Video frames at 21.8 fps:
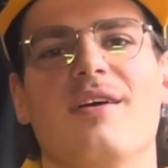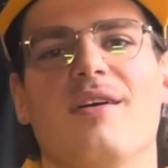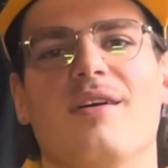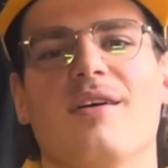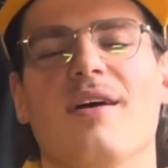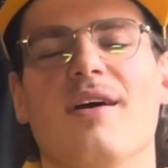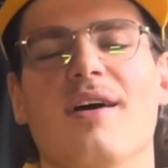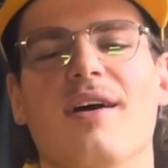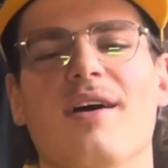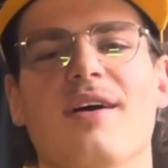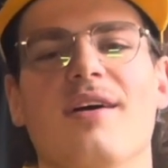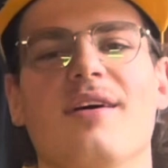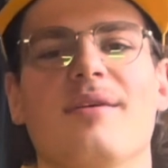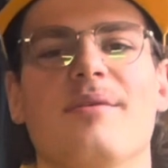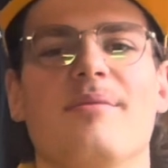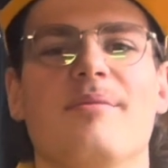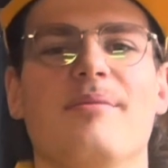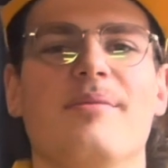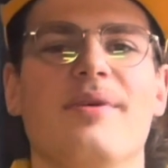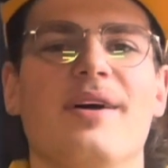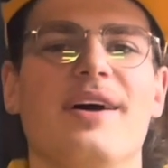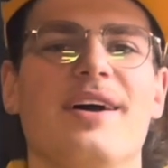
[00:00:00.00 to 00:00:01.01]
Oh
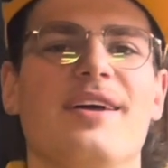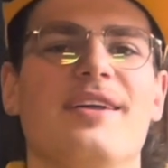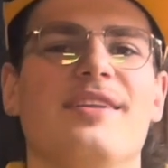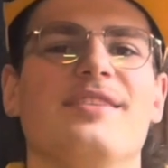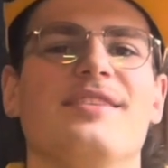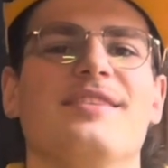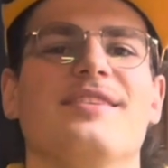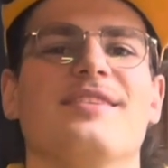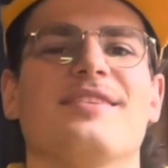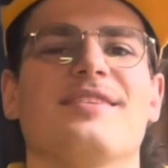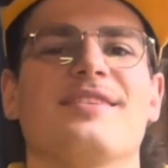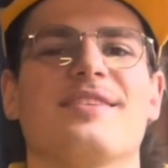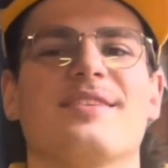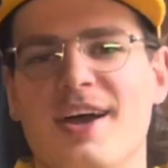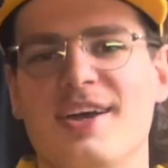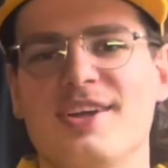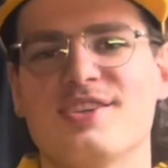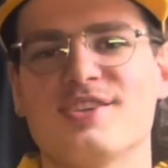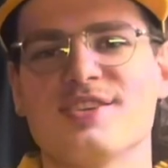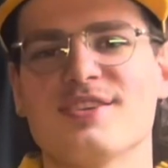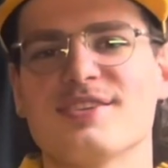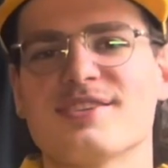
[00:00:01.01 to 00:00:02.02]
man,
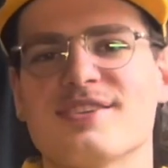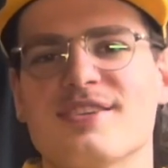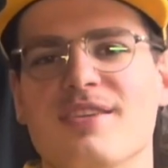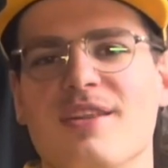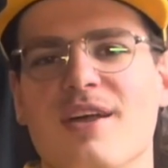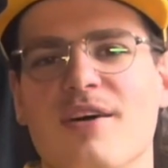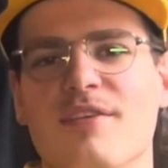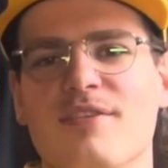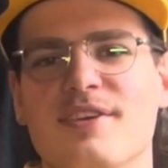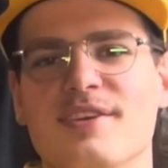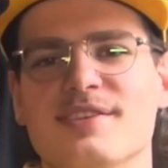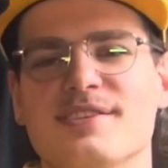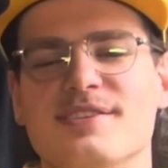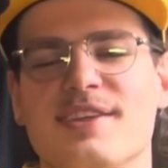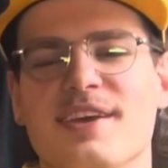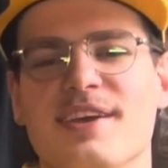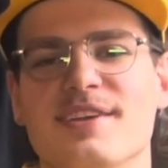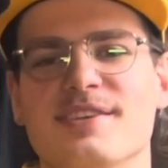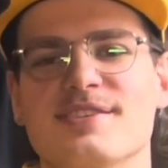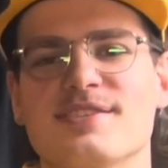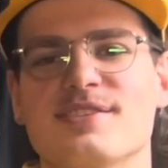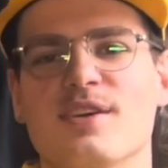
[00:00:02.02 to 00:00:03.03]
I just love these
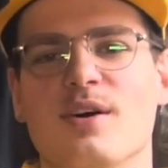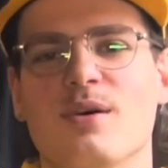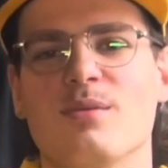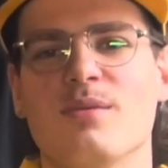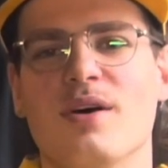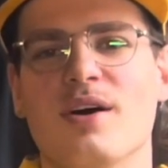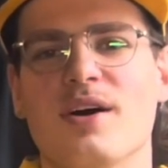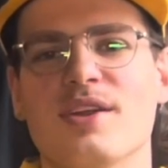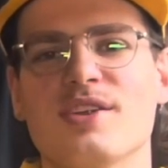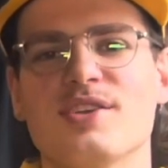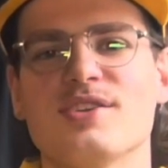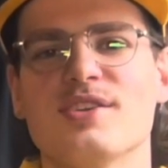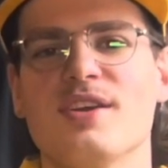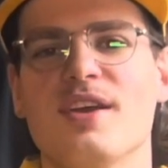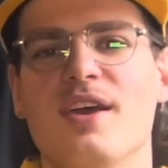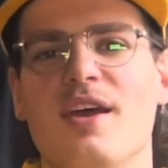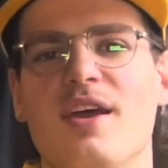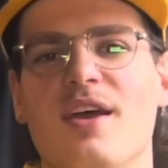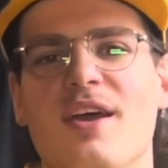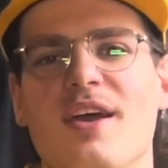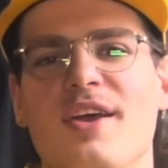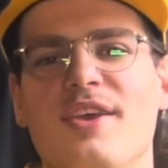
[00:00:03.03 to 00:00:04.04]
things so much.
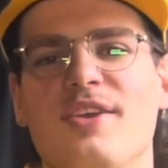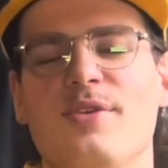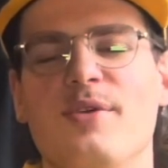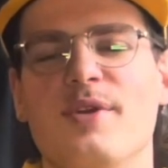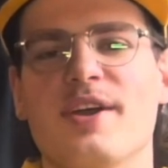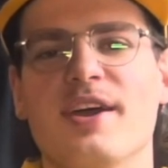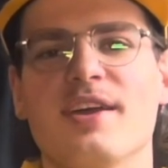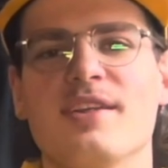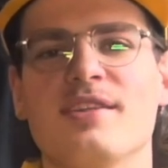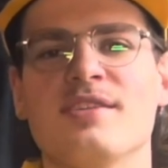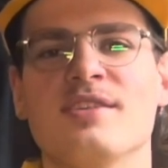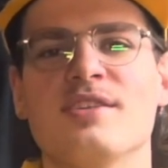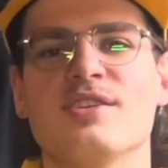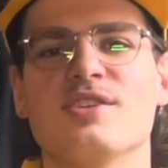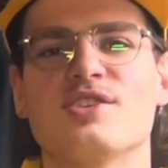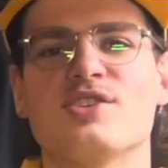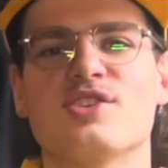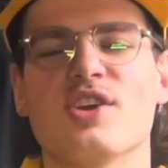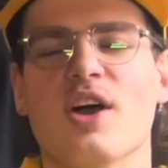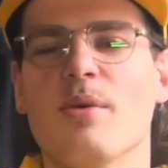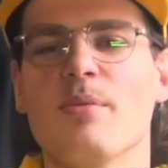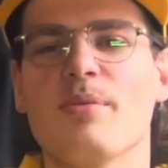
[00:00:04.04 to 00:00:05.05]
You can
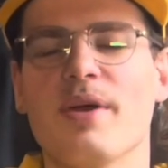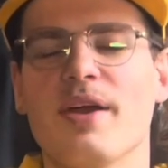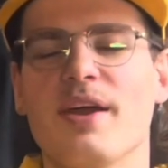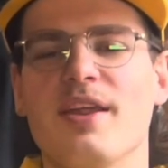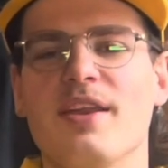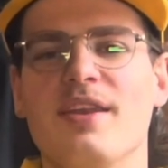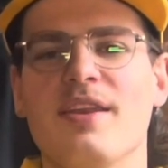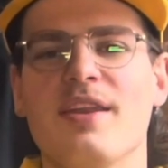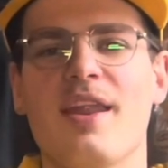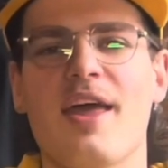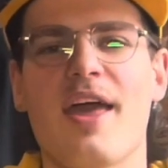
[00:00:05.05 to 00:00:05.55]
jump in